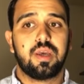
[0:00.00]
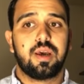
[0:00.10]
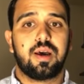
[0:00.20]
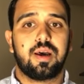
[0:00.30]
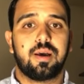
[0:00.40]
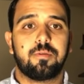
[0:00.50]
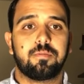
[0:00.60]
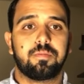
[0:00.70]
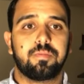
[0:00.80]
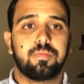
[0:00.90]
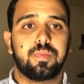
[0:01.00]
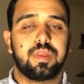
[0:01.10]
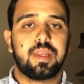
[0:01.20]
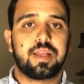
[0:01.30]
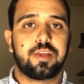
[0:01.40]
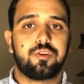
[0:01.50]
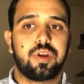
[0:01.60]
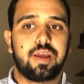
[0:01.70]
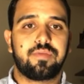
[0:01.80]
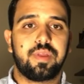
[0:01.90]
Not that you're
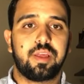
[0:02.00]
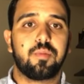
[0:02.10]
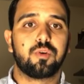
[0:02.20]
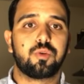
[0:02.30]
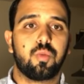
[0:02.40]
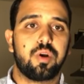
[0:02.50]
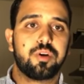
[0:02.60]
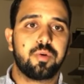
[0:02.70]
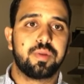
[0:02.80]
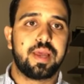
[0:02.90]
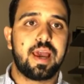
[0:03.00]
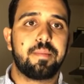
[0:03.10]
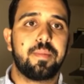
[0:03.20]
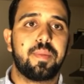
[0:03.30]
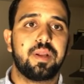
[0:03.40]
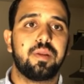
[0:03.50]
not feeling emotion while you're doing the habit, but